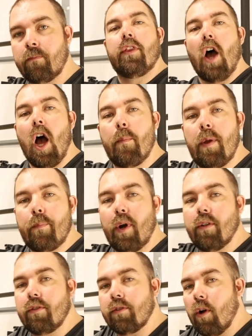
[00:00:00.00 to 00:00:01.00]
The
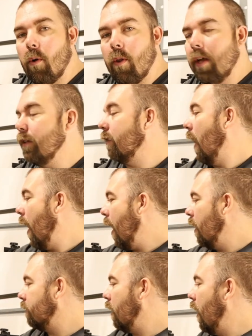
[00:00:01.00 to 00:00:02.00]
Humminbird Solix
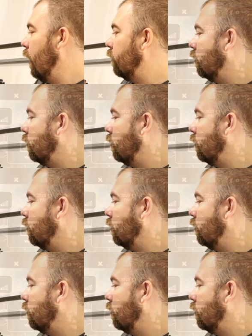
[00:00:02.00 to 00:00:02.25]
has a